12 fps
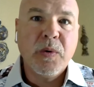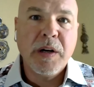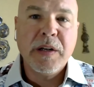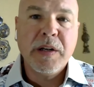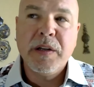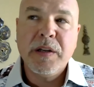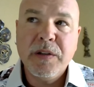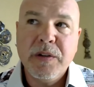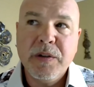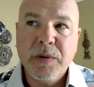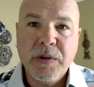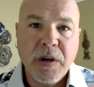what
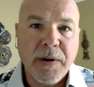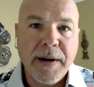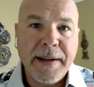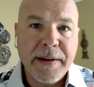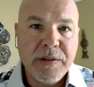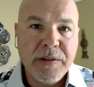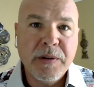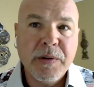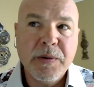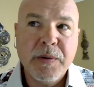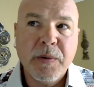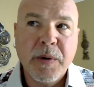you know how to
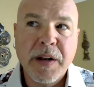do?